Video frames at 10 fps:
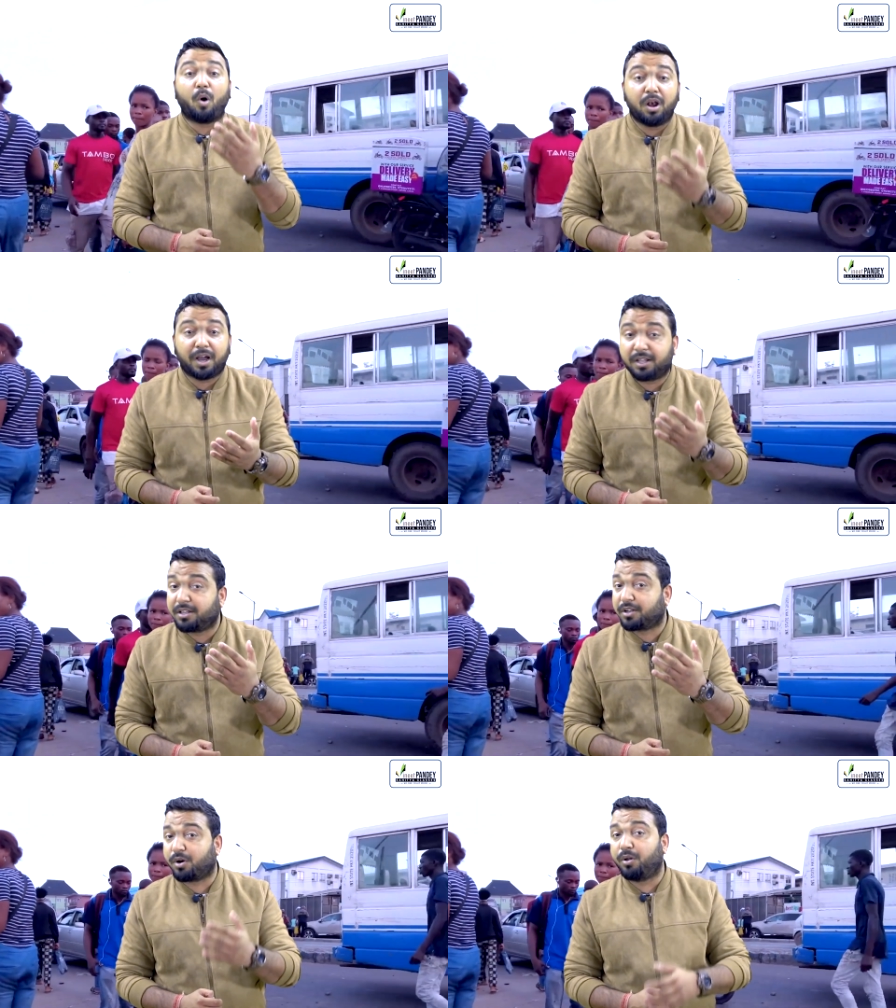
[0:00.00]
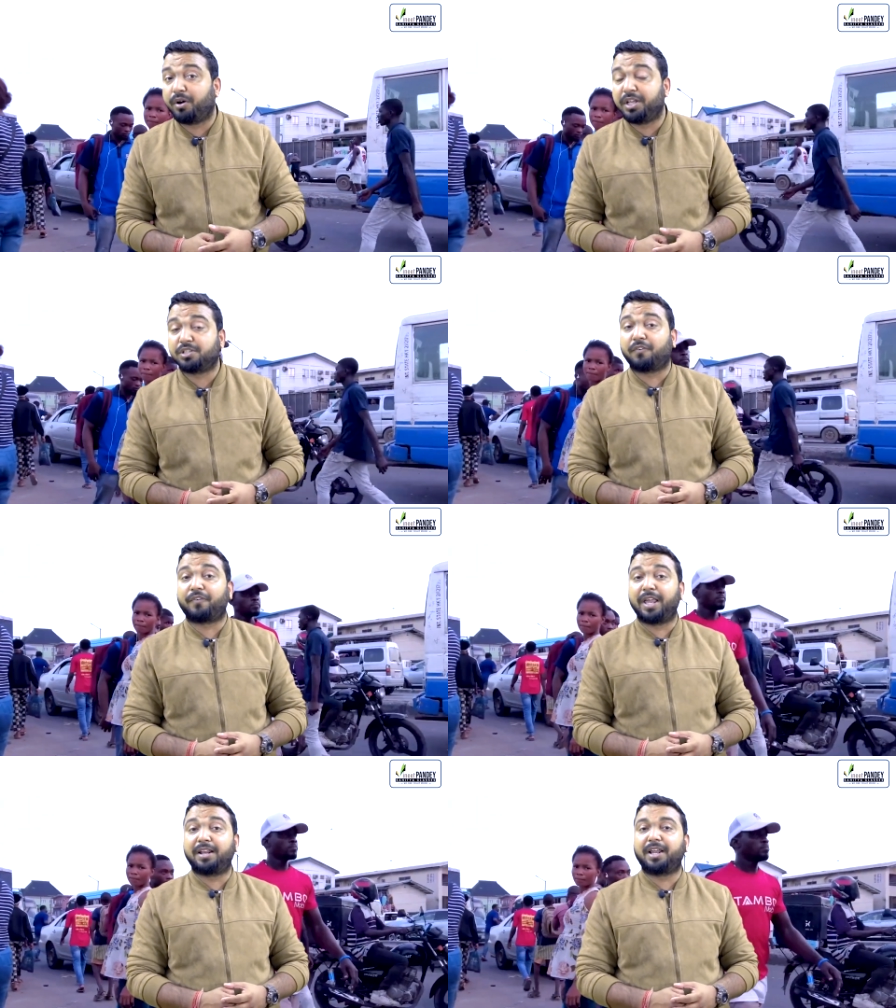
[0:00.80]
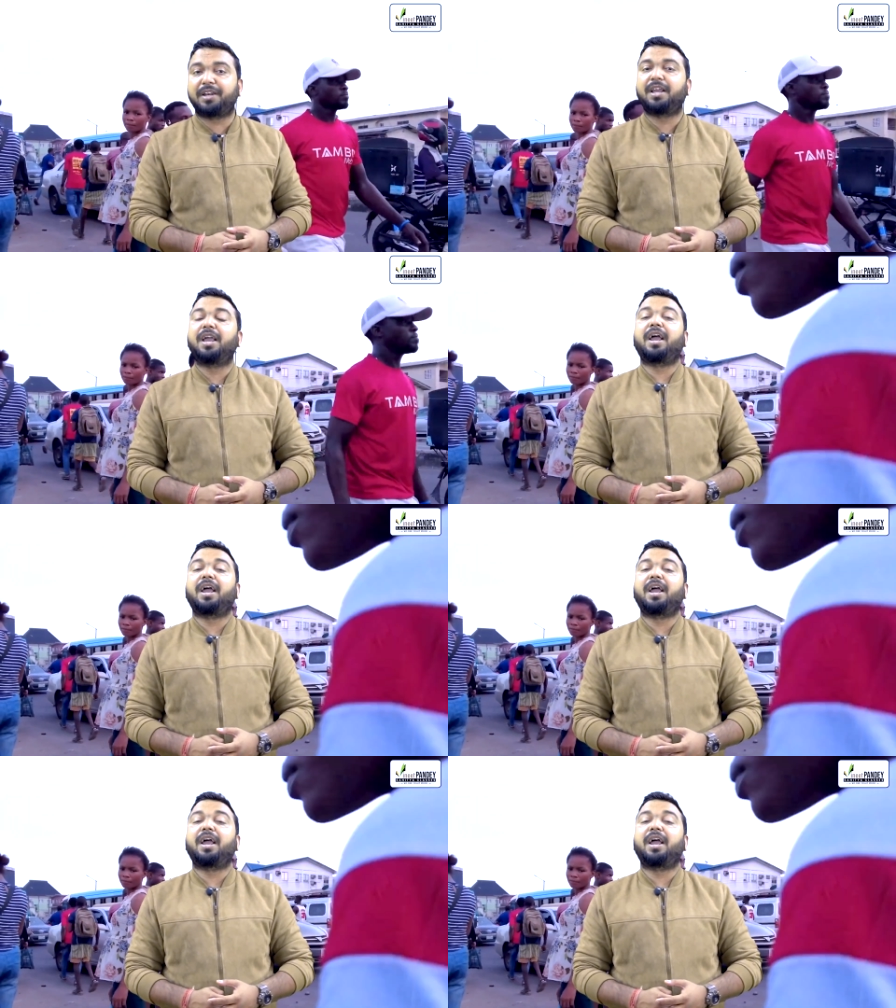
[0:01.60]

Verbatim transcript: all other colonies of England.